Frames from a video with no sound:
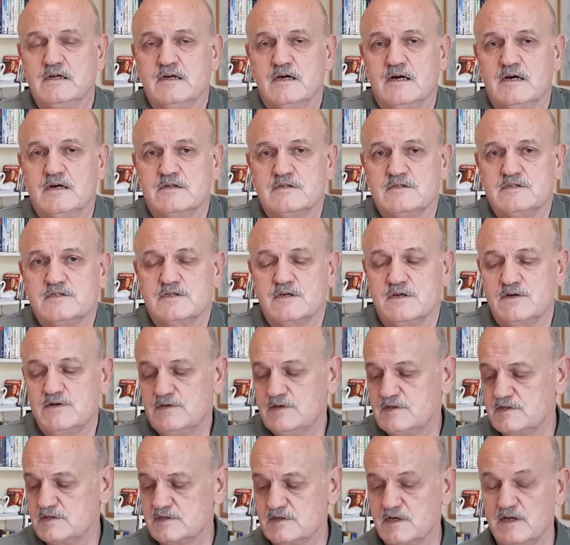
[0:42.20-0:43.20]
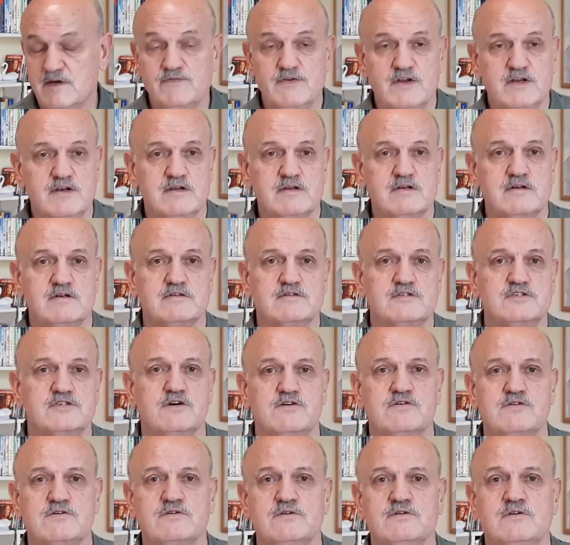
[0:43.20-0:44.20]
And so this lovely little
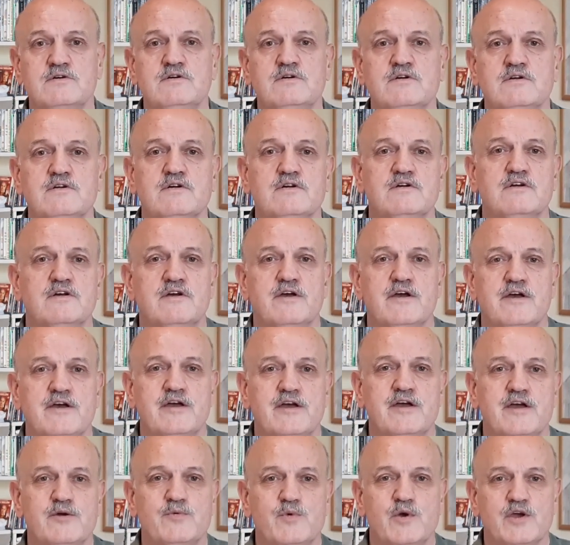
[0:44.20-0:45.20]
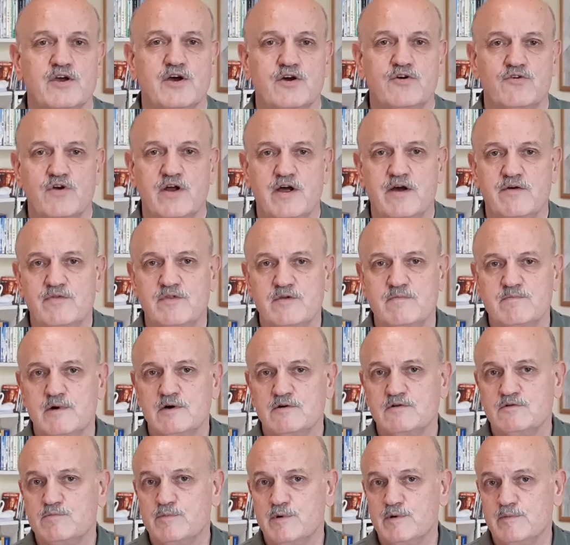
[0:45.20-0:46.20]
song, Here We Go Round the
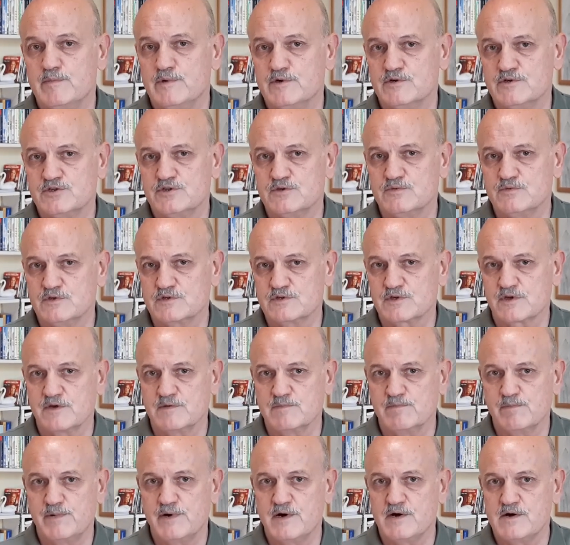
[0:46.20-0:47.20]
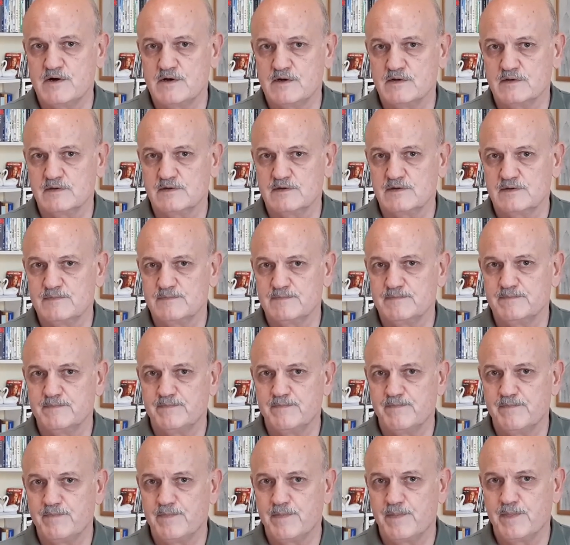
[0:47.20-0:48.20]
Mulberry Bush, was compiled.
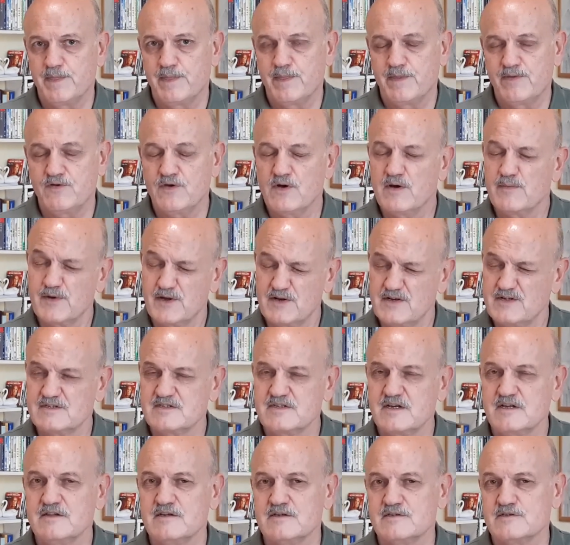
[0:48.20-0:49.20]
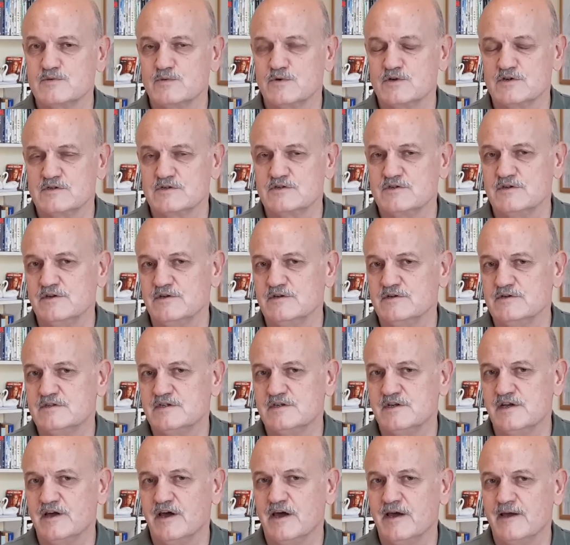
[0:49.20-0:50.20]
So I'm going to sing this one to you
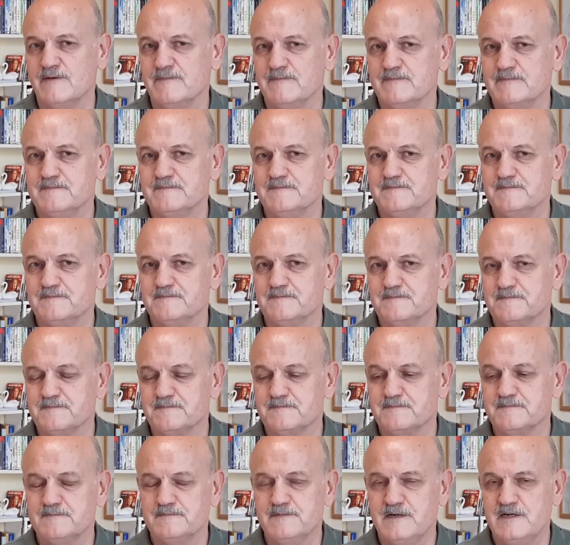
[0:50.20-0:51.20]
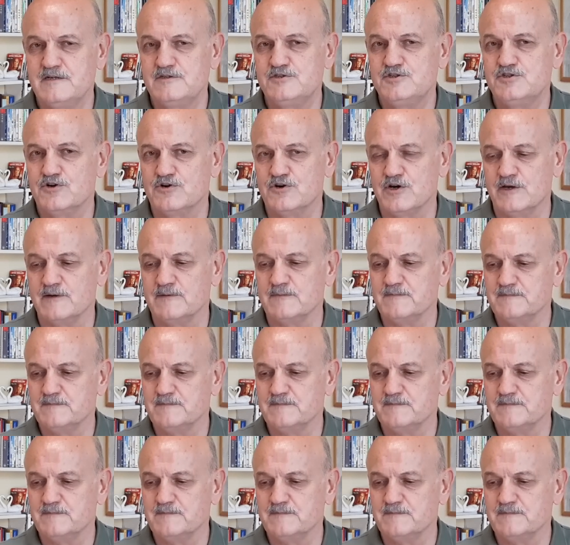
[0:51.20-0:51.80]
today. Enjoy.